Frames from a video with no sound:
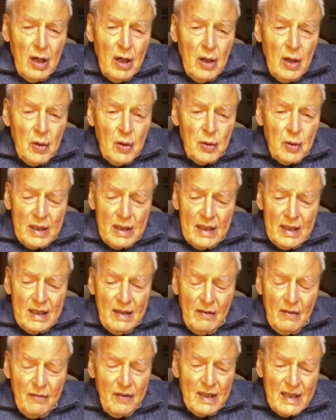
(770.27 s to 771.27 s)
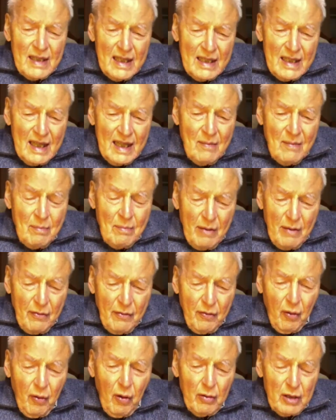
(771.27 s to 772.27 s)
who didn't visit him
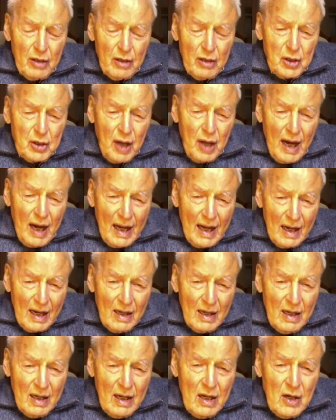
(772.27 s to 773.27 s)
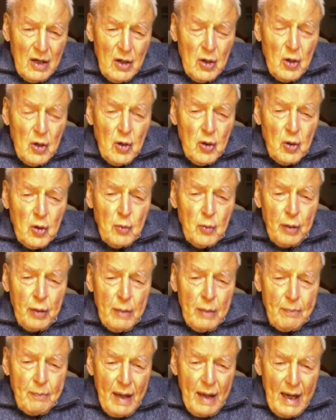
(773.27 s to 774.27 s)
before the trial, who
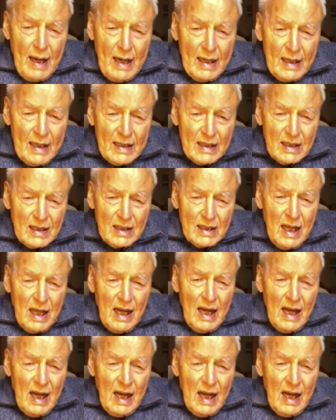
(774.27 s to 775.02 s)
prepared his